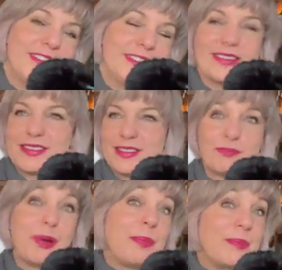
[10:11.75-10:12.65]
just
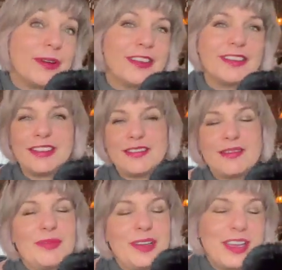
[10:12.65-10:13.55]
purple, just
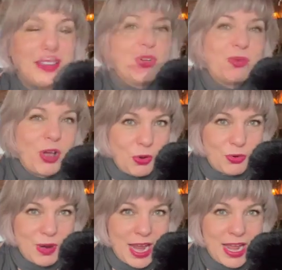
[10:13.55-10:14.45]
really when you go
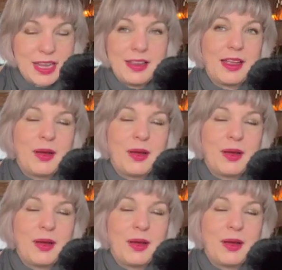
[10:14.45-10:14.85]
gray,